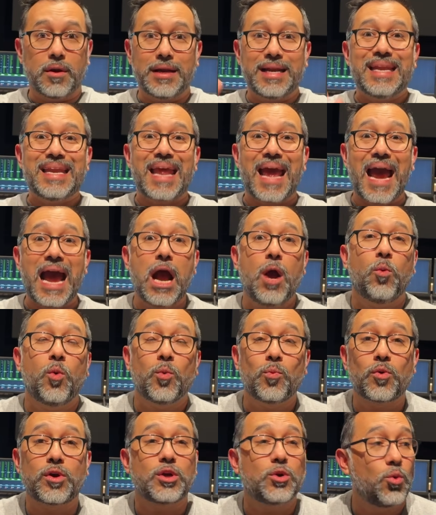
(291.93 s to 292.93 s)
Now,
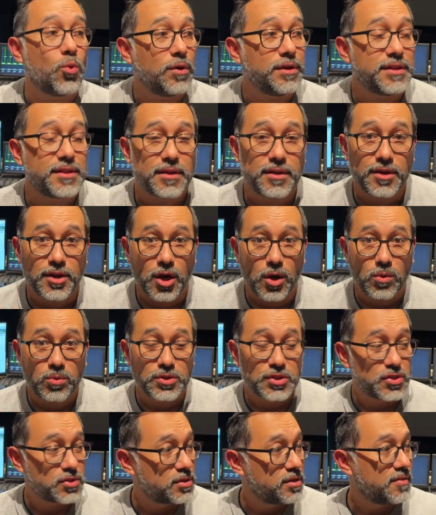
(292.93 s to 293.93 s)
when we're going to
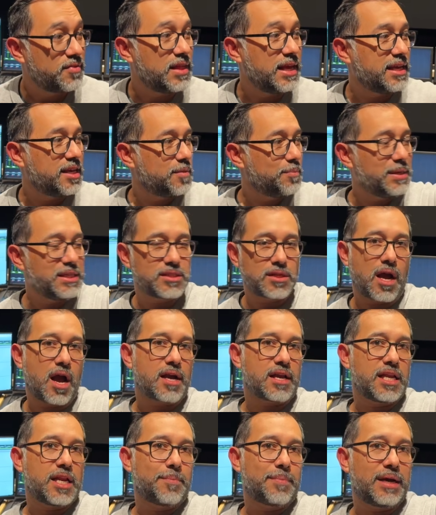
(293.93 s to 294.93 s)
notes, they can be
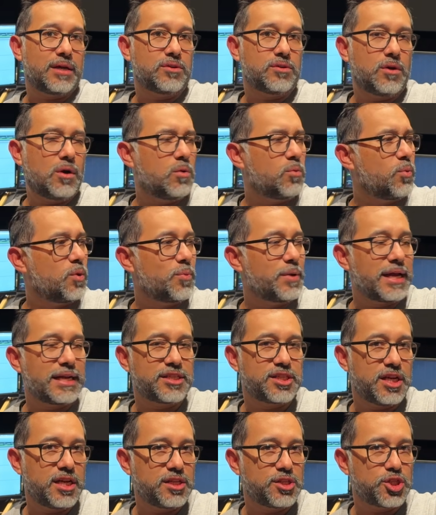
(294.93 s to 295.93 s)
talking about, oh, well, we got
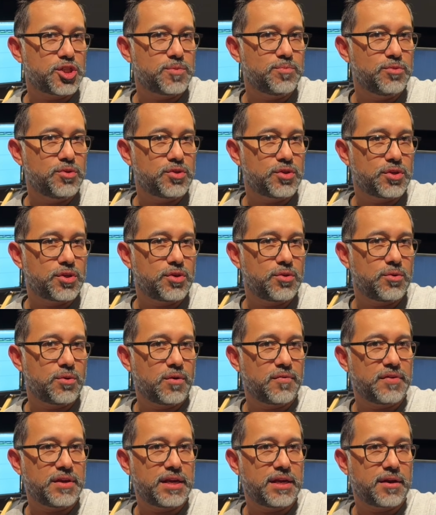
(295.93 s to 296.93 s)
to change this music cue
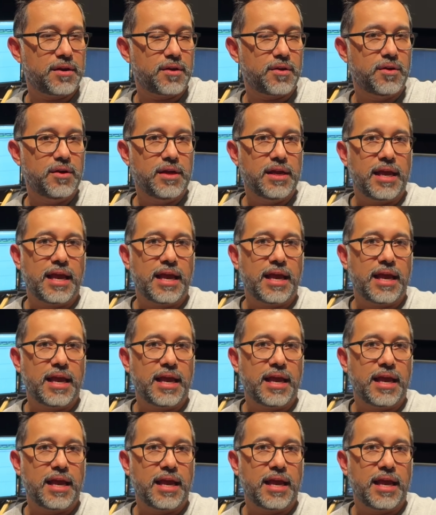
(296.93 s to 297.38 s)
over here.